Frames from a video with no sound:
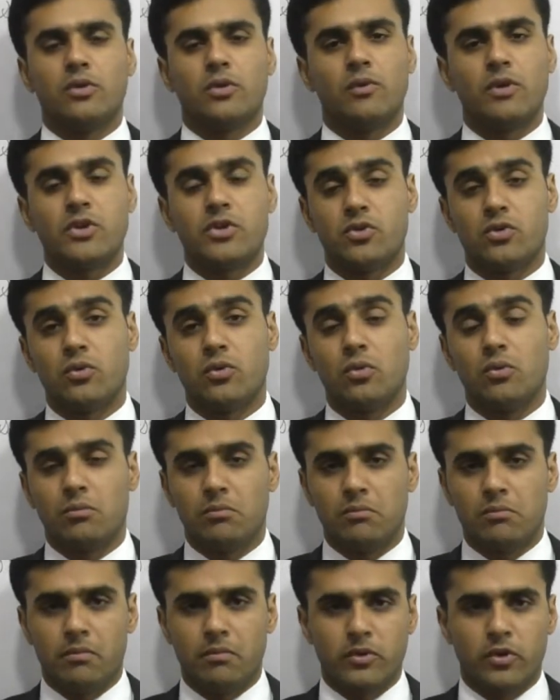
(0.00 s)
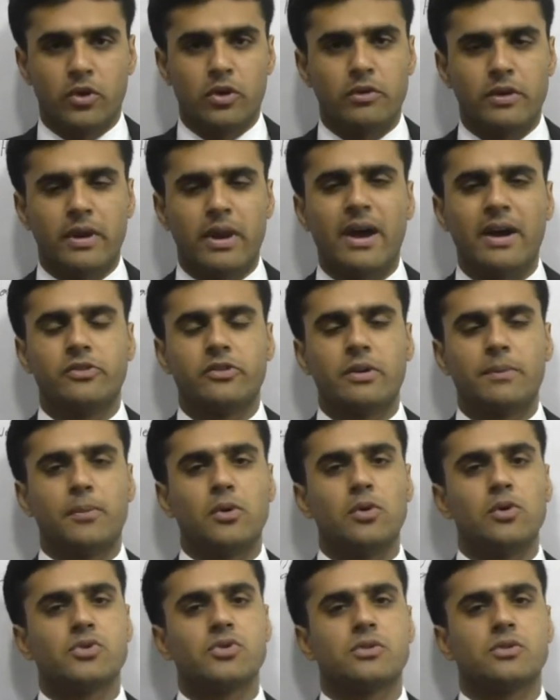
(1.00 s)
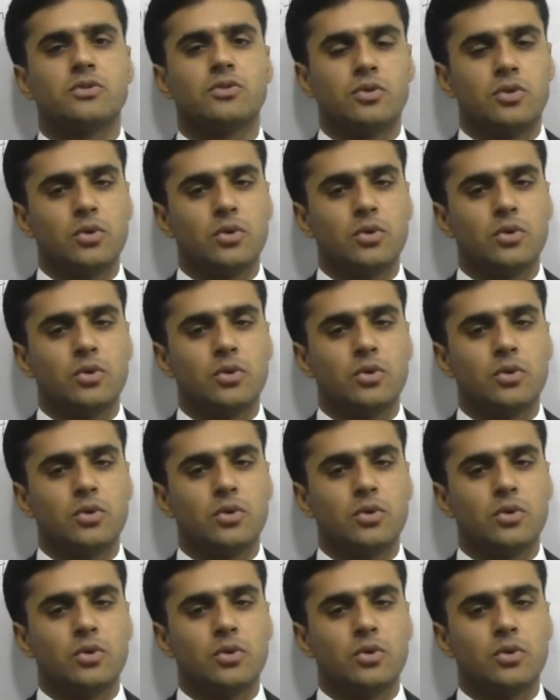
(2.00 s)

So what nice approach